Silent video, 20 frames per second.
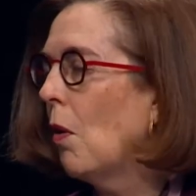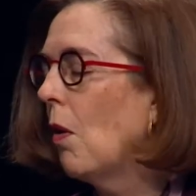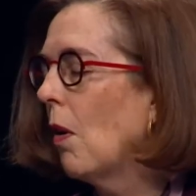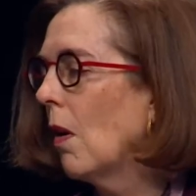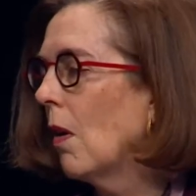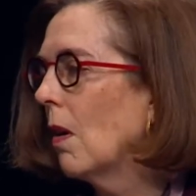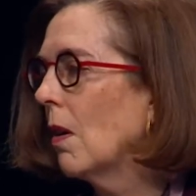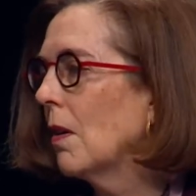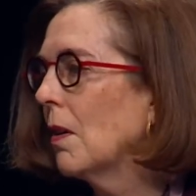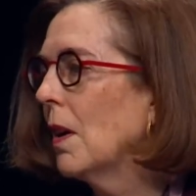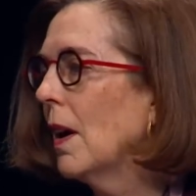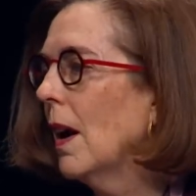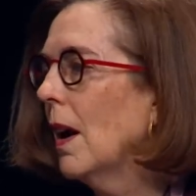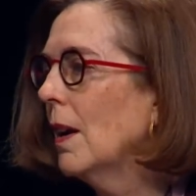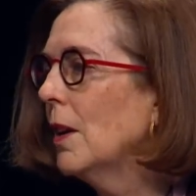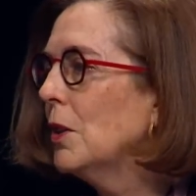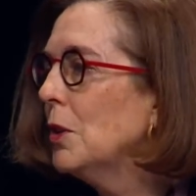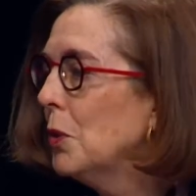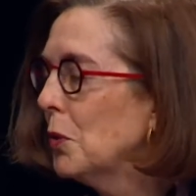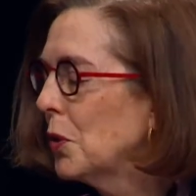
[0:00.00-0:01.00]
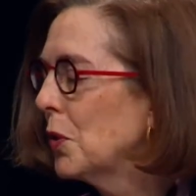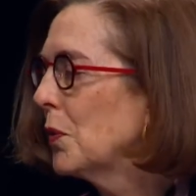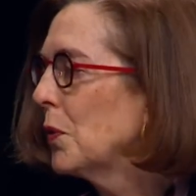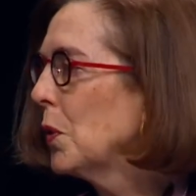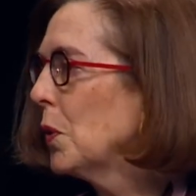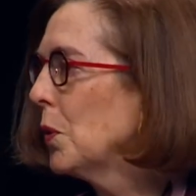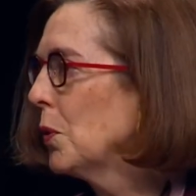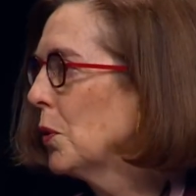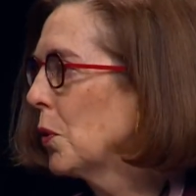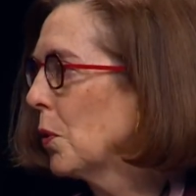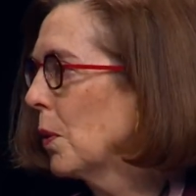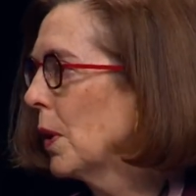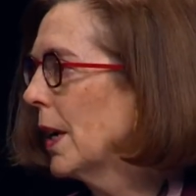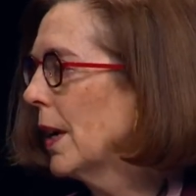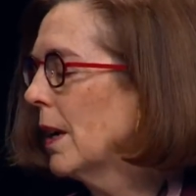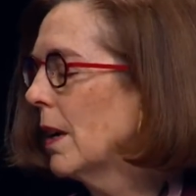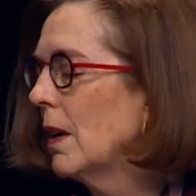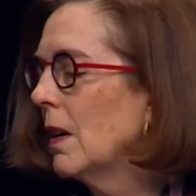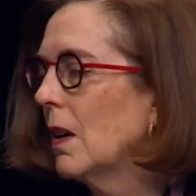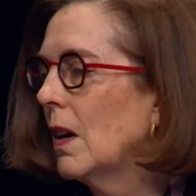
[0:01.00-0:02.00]
are useful
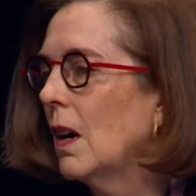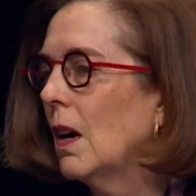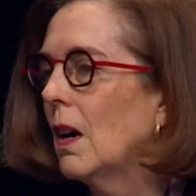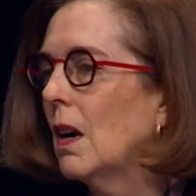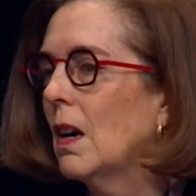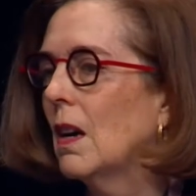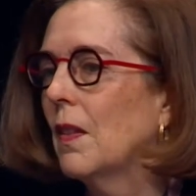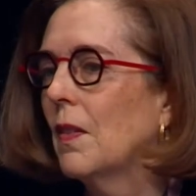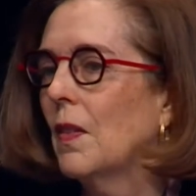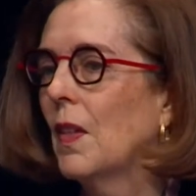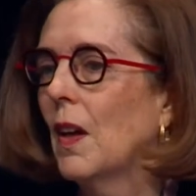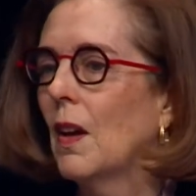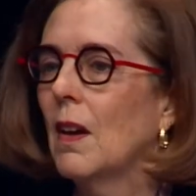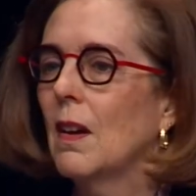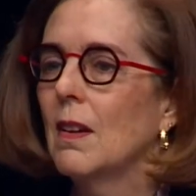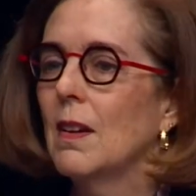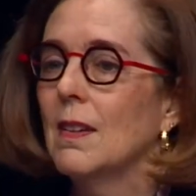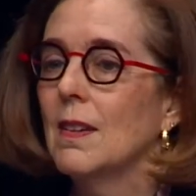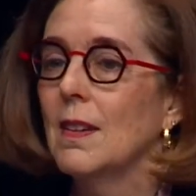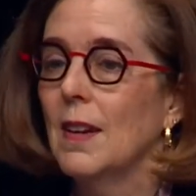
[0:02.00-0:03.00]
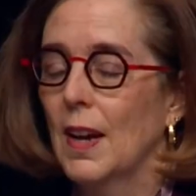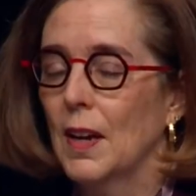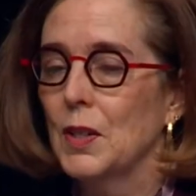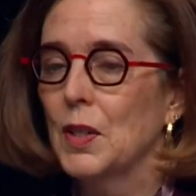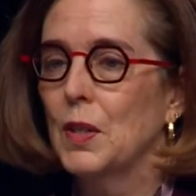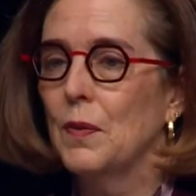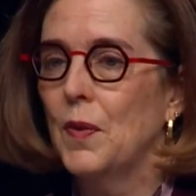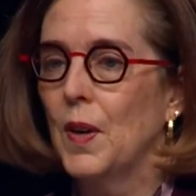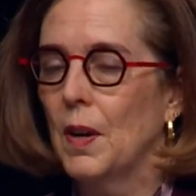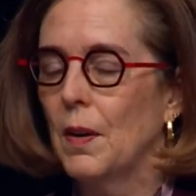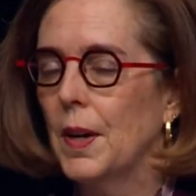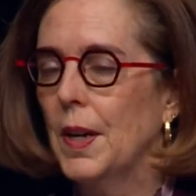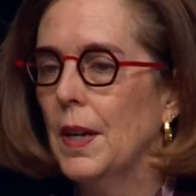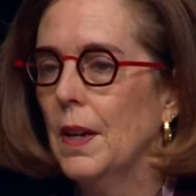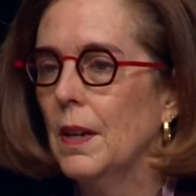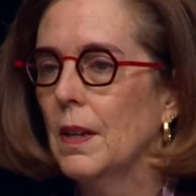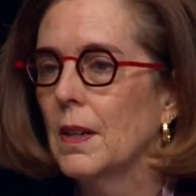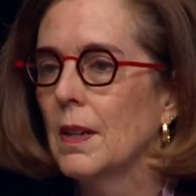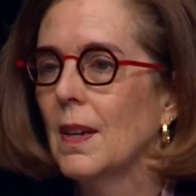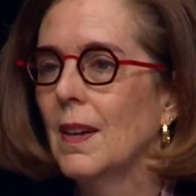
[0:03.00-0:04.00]
during the next
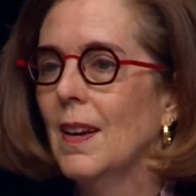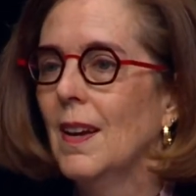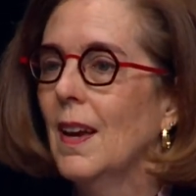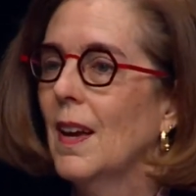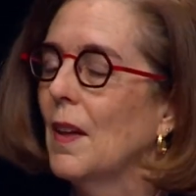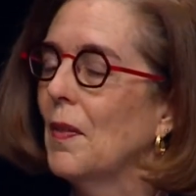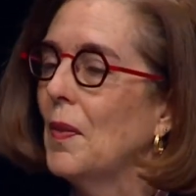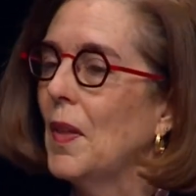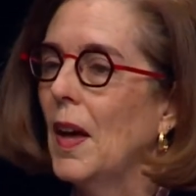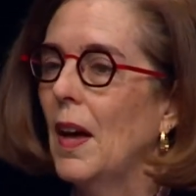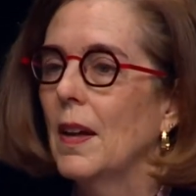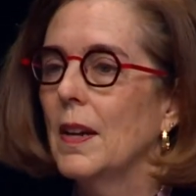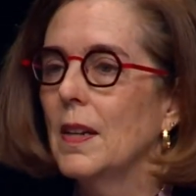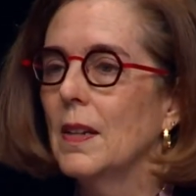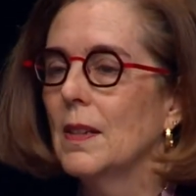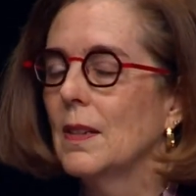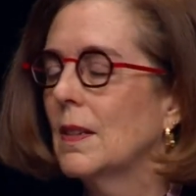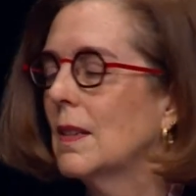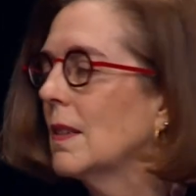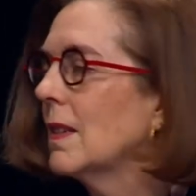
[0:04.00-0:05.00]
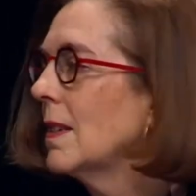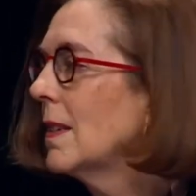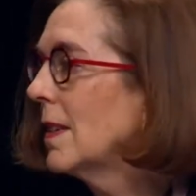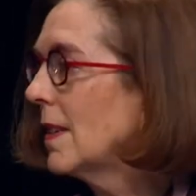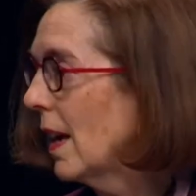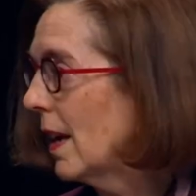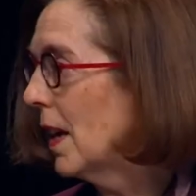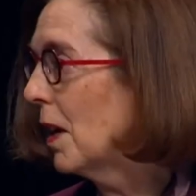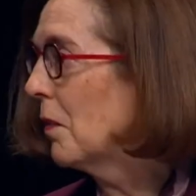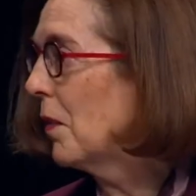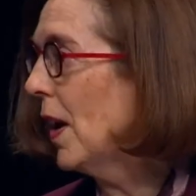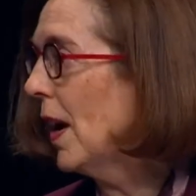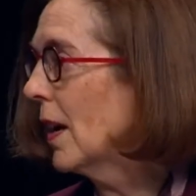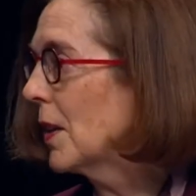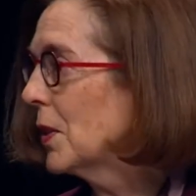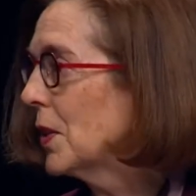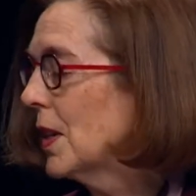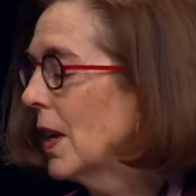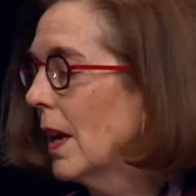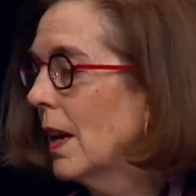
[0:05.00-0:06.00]
variant, and that is getting
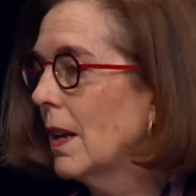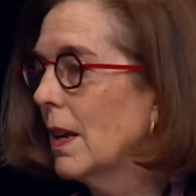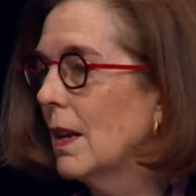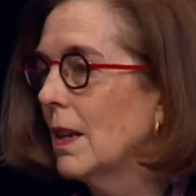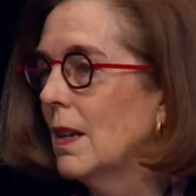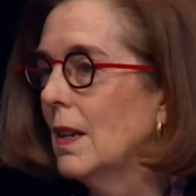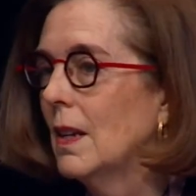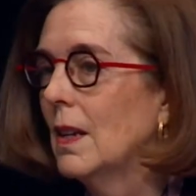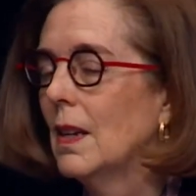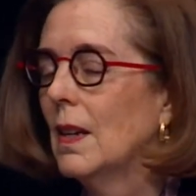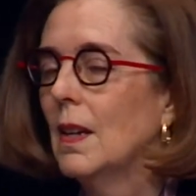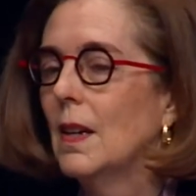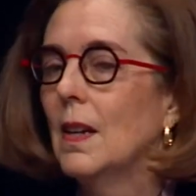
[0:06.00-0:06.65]
vaccinated,